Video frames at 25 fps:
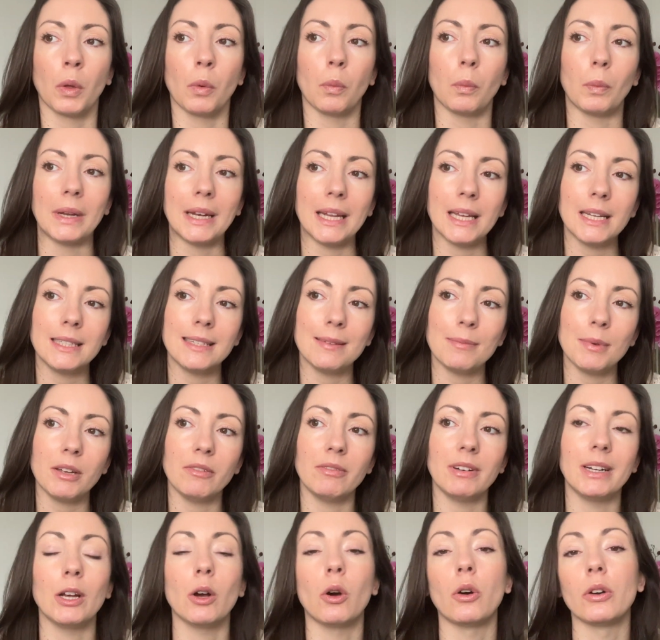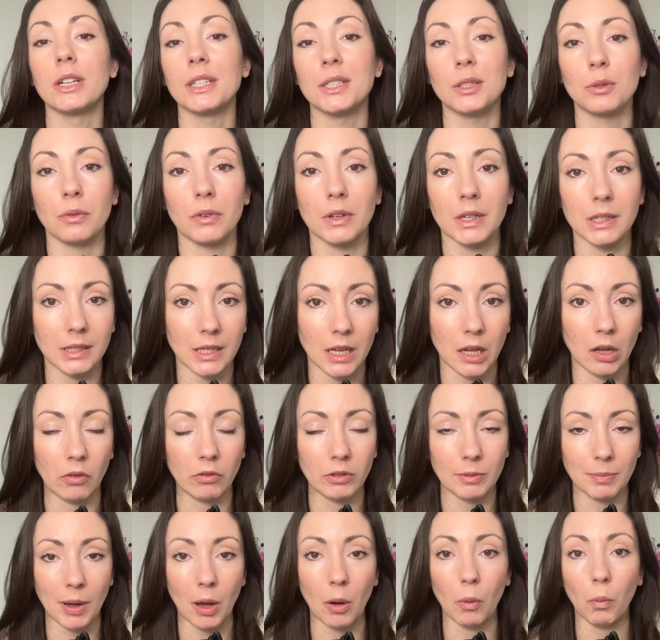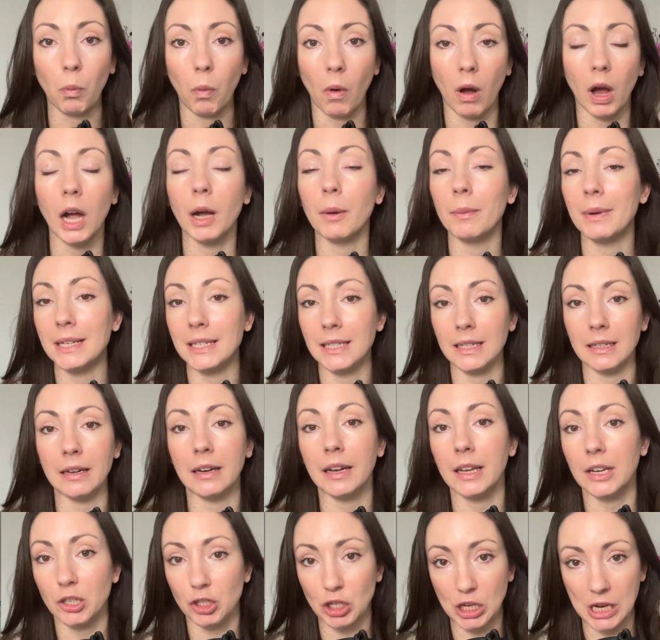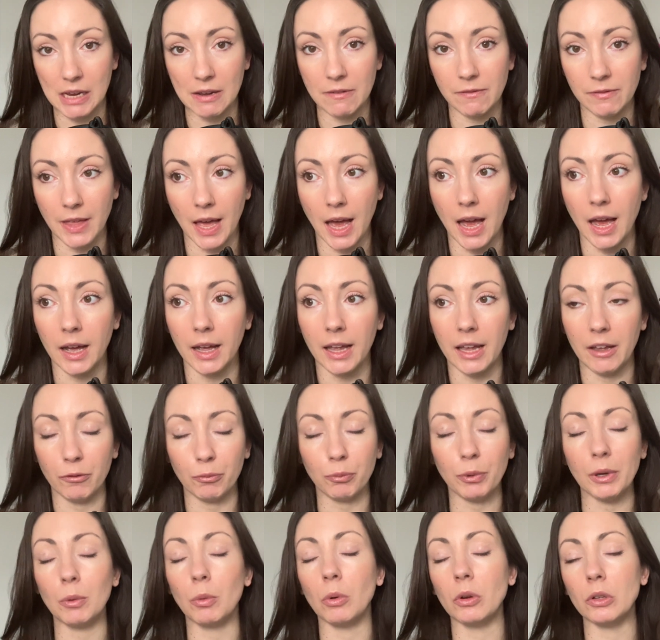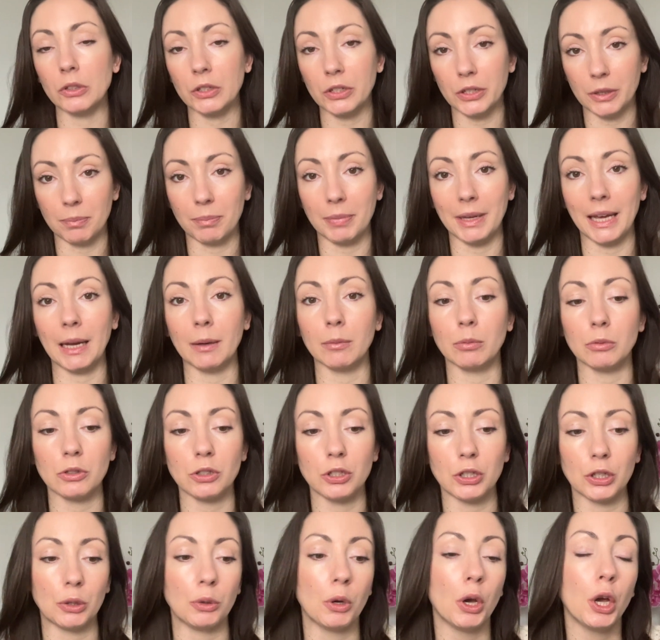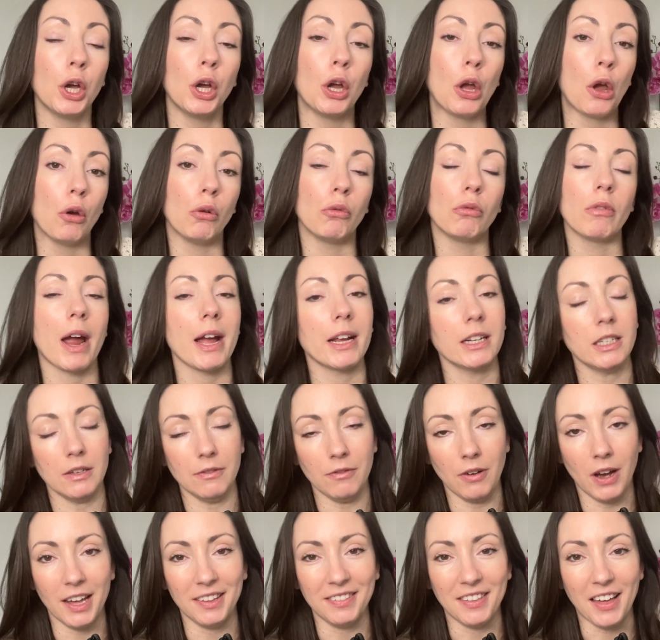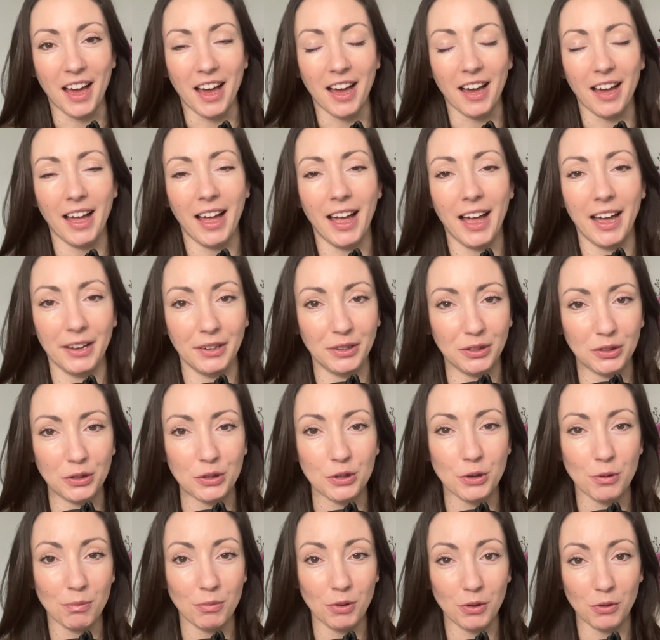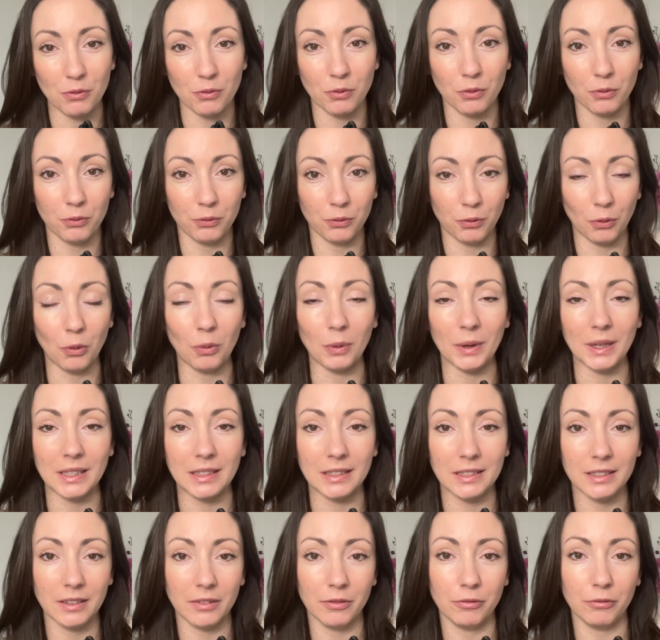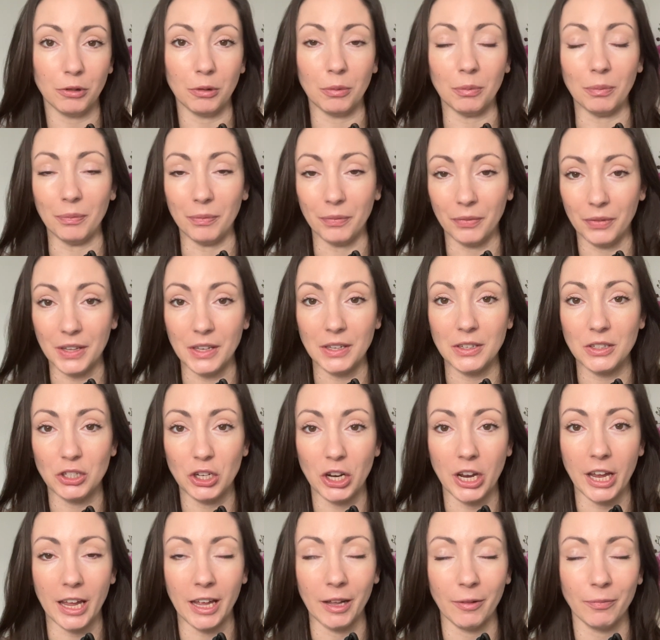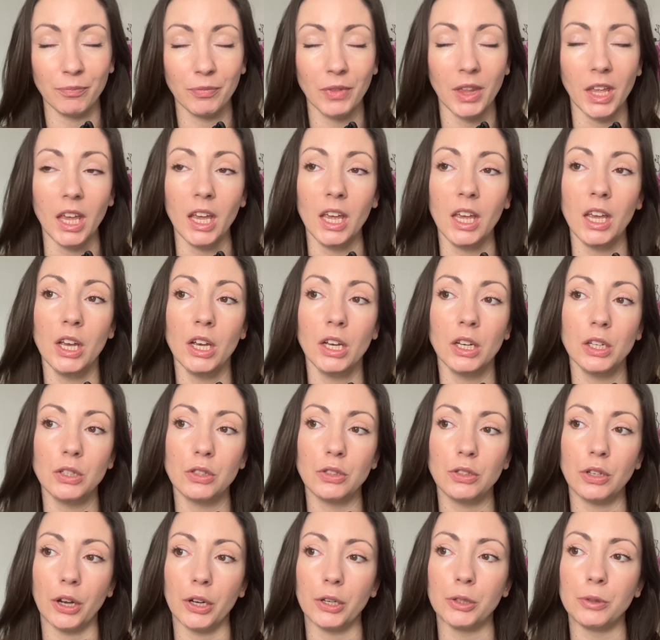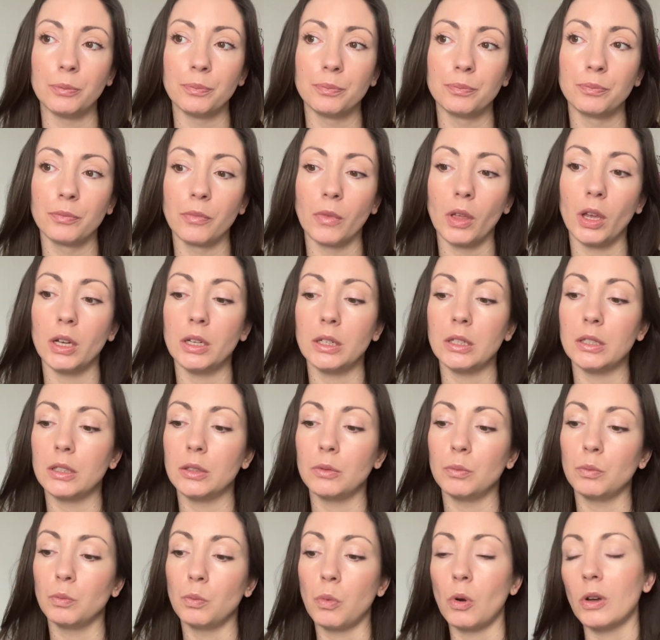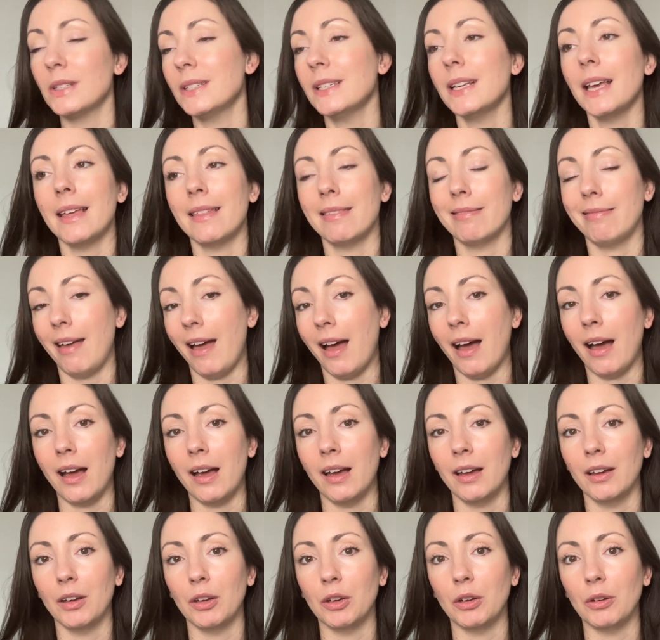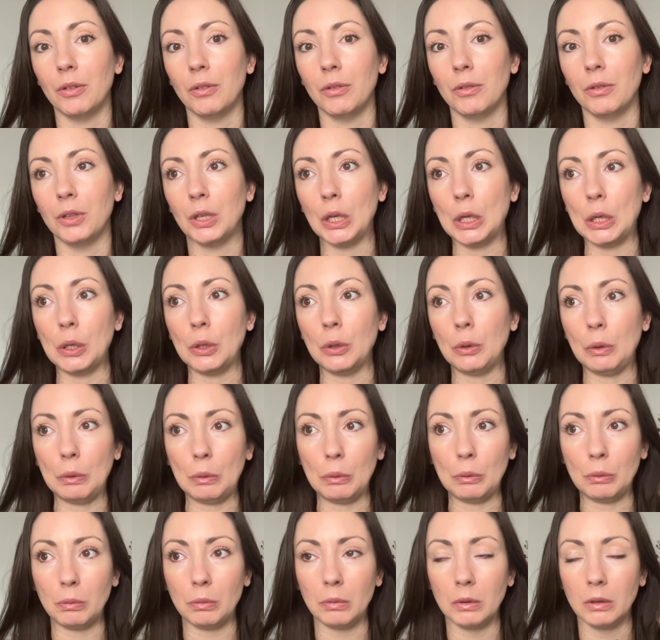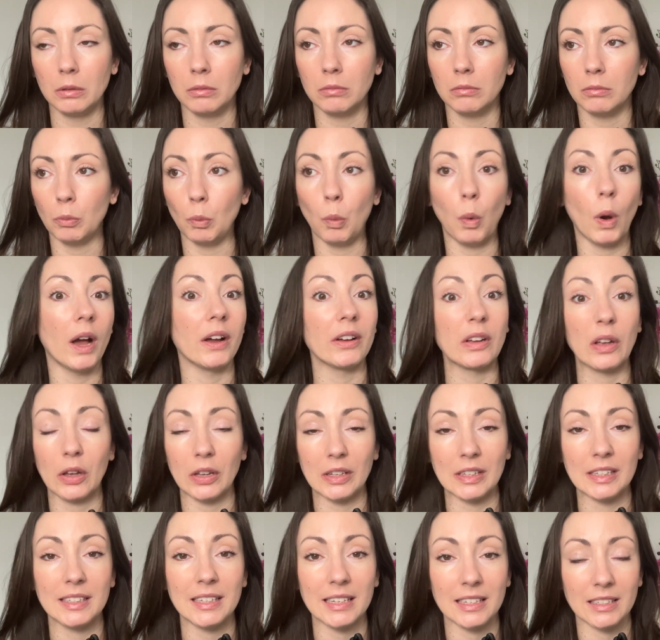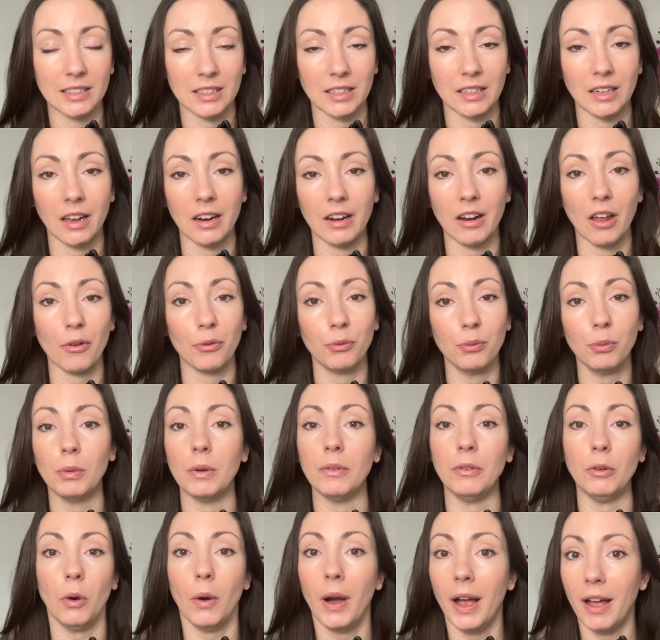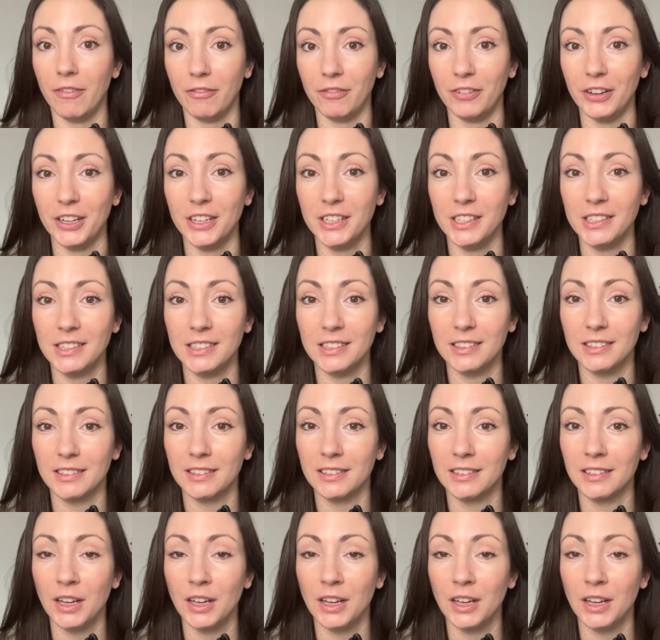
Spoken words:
We need to be really honest with ourselves about why we didn't achieve that if we want to be able to rectify that and move forwards from this year. So was it that you weren't consistent enough with your efforts?